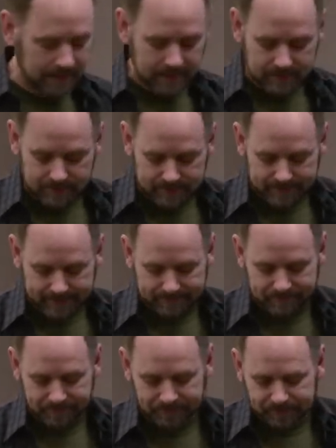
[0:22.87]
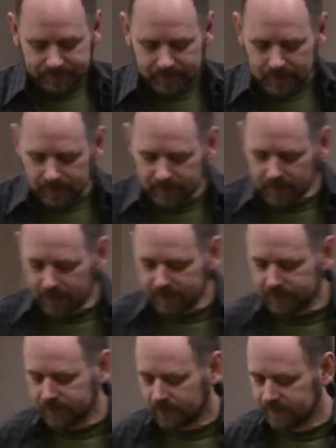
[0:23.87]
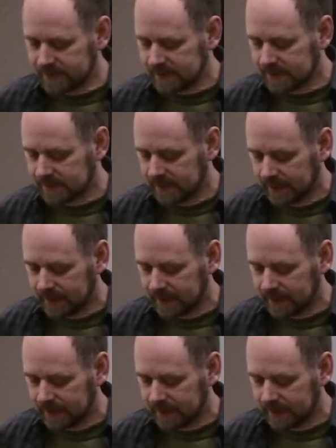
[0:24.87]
And the author of this essay,